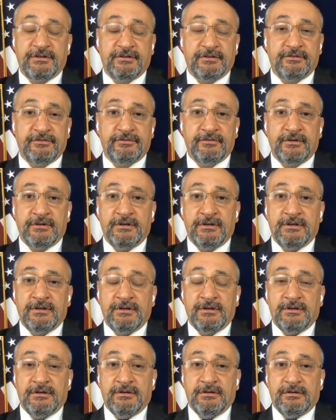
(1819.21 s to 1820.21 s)
because
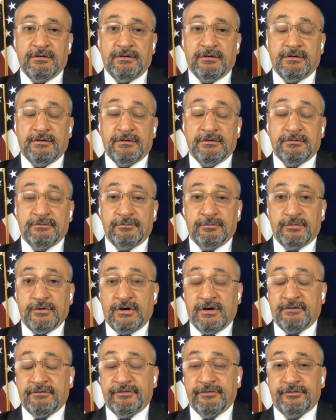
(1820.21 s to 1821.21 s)

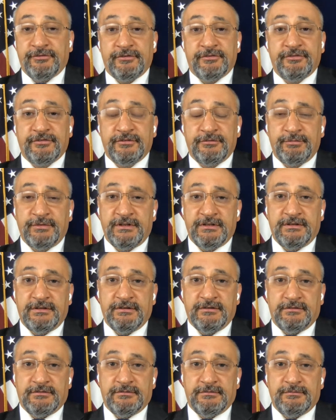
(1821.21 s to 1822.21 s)
officers are still being
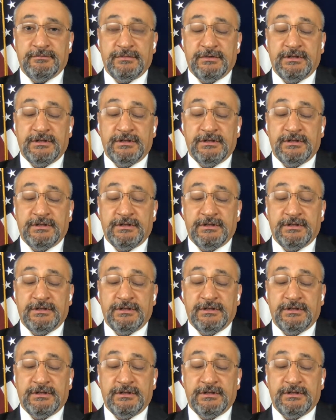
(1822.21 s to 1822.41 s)
killed.